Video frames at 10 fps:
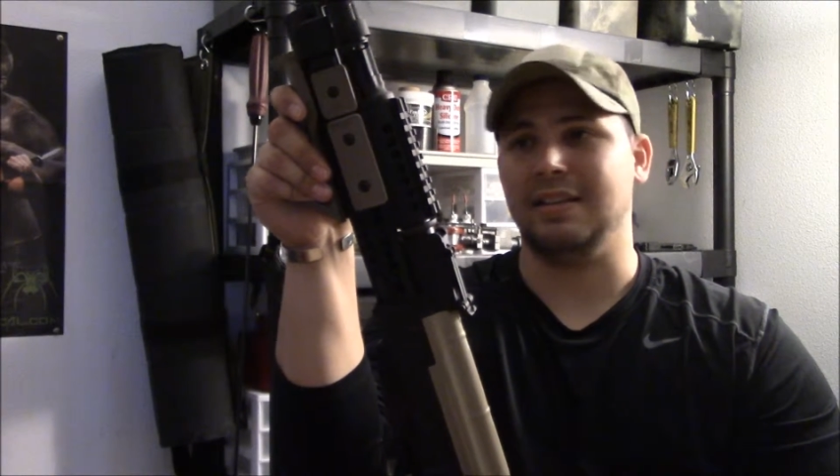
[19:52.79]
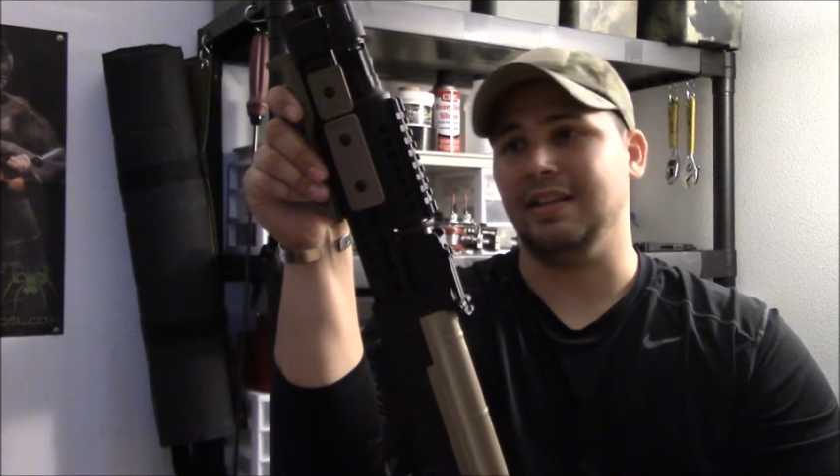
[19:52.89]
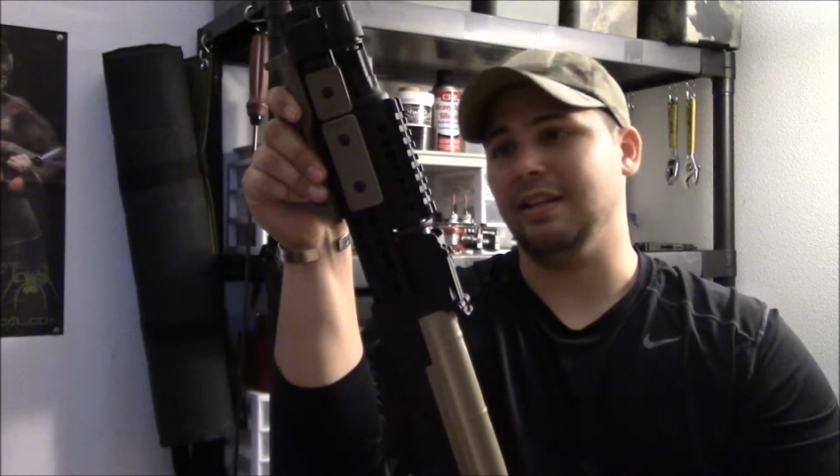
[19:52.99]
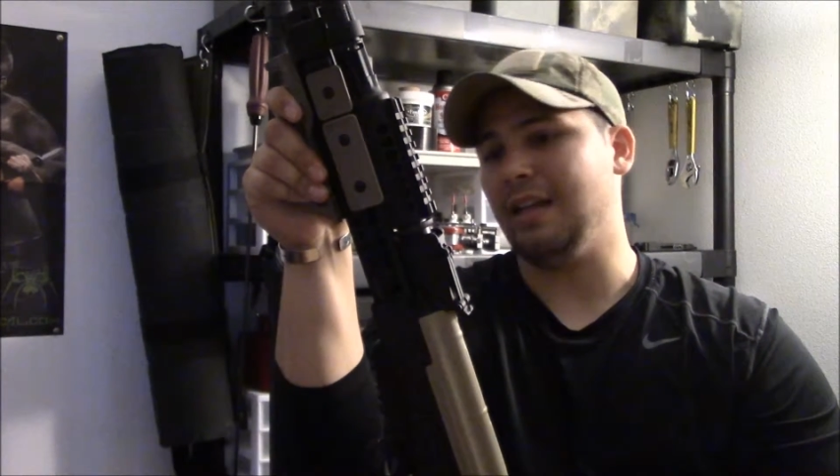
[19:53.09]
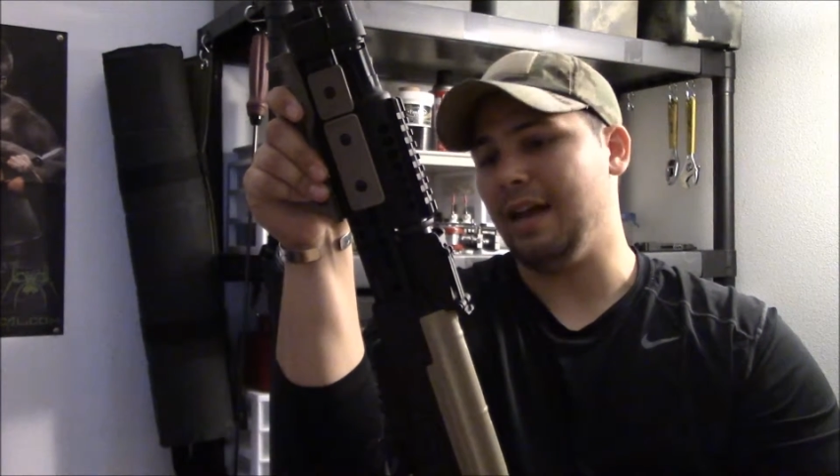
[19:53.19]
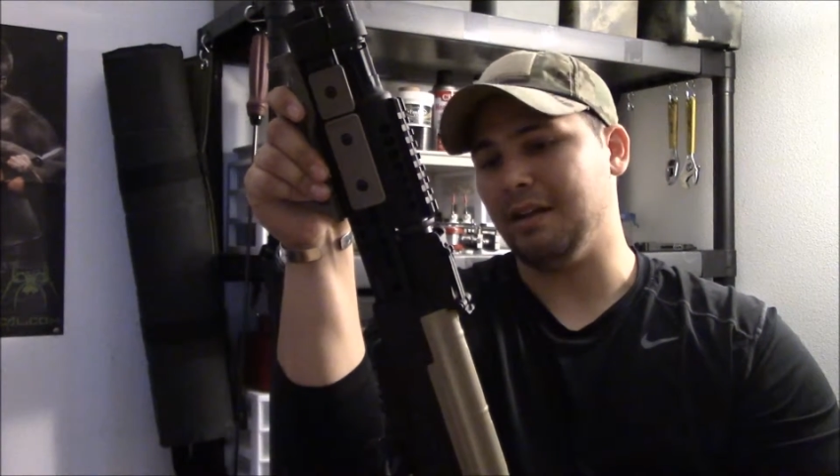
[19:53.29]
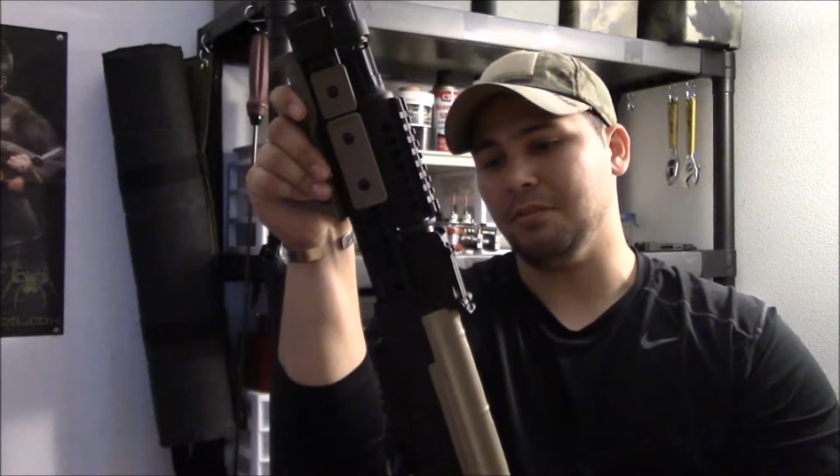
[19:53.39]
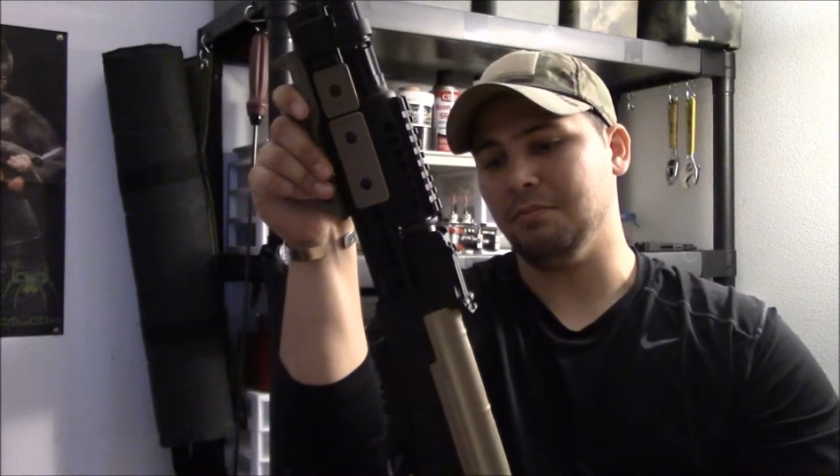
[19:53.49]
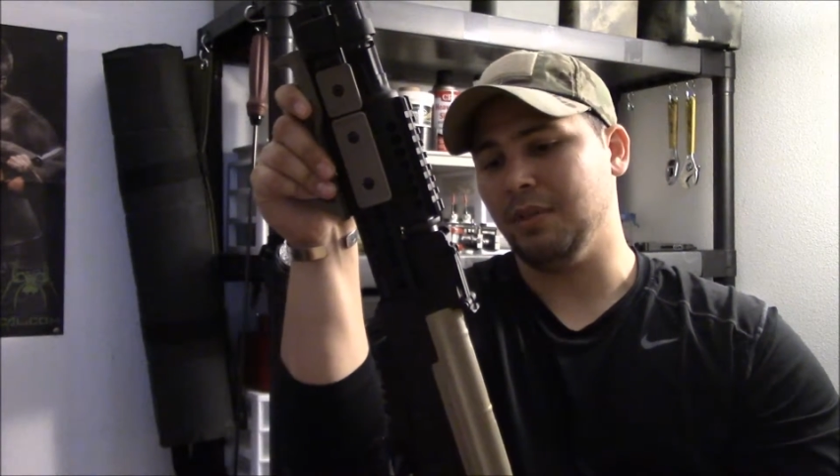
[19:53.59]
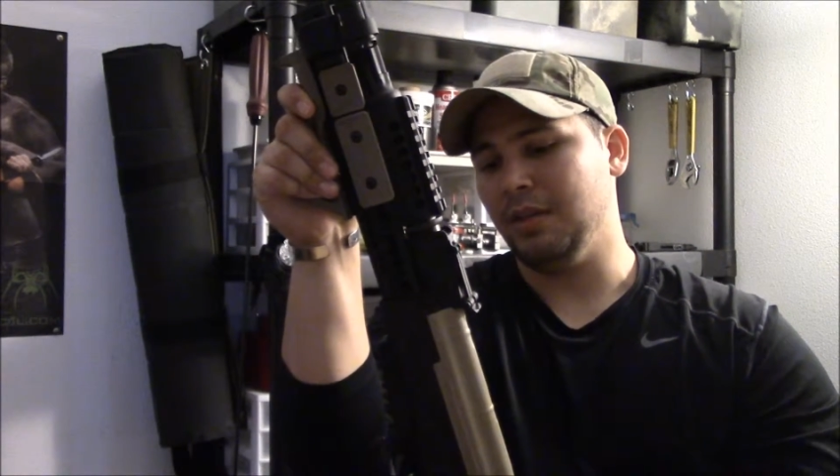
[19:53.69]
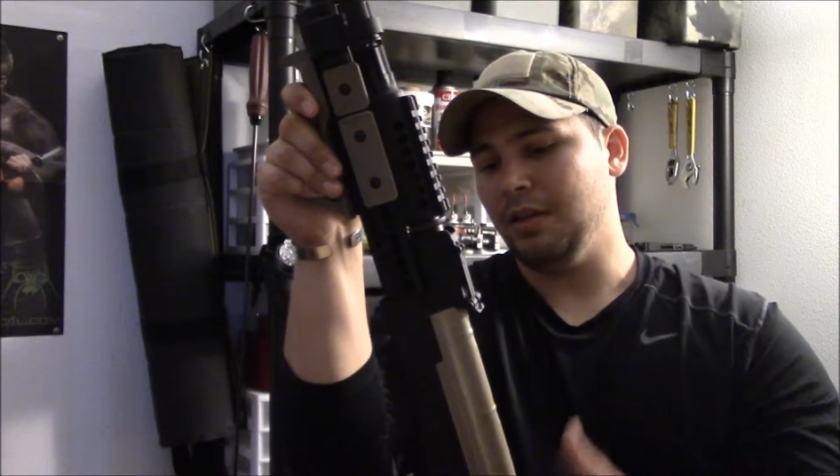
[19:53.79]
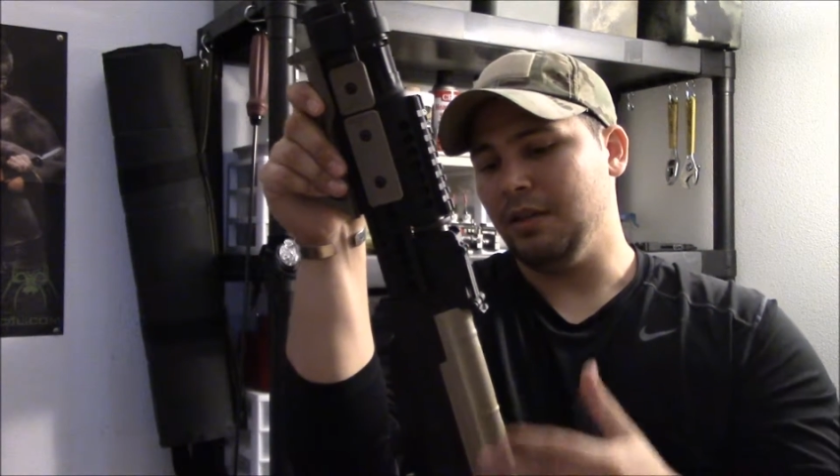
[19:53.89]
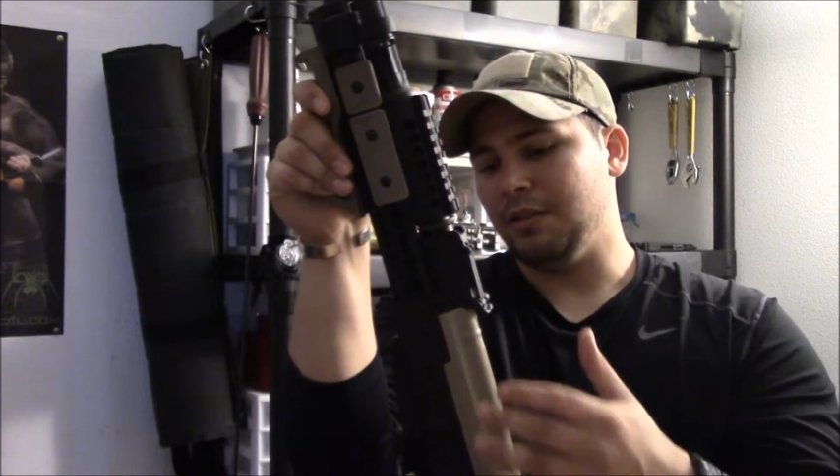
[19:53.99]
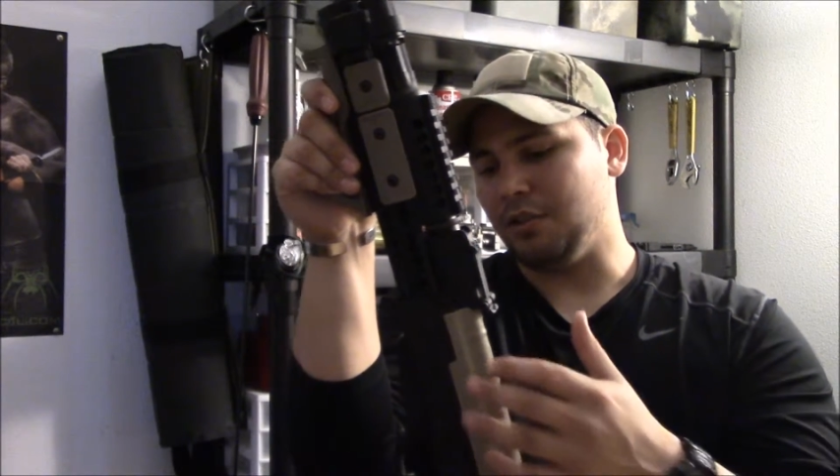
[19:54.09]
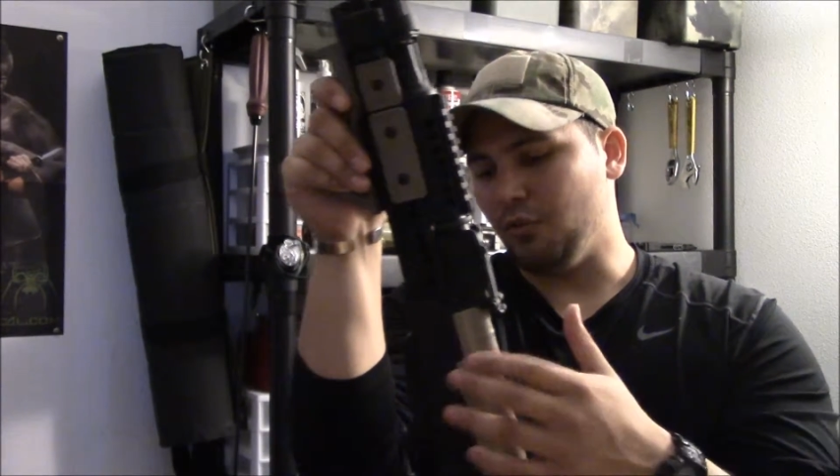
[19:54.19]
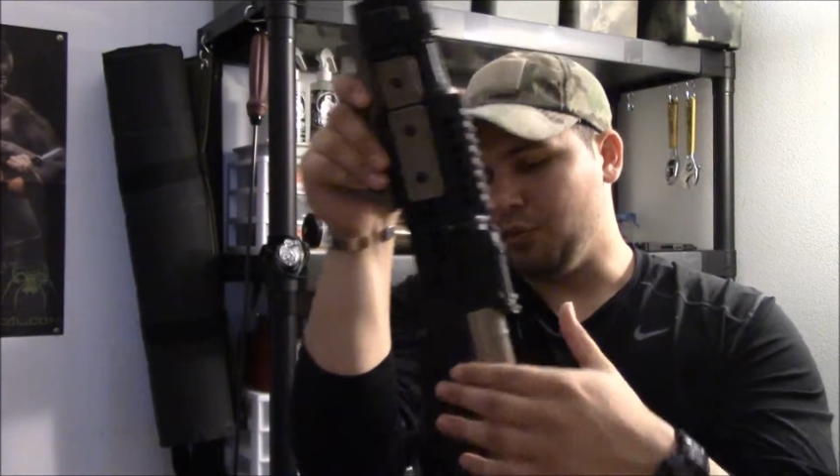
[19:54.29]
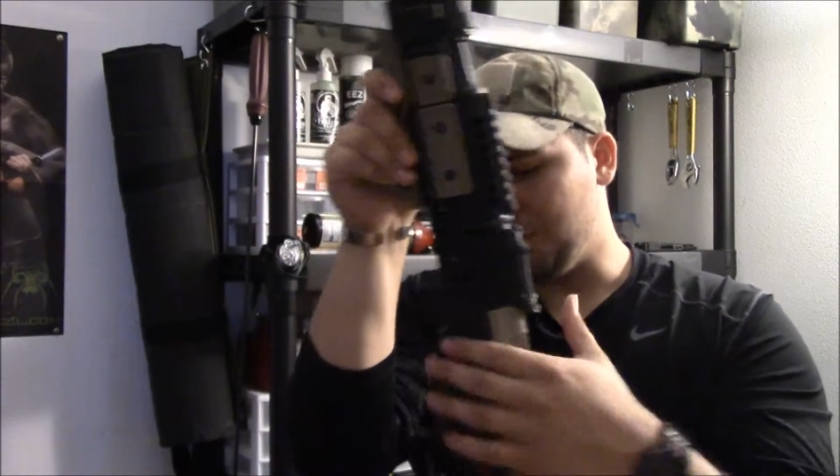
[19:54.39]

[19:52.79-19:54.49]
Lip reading: I didn't like them. So what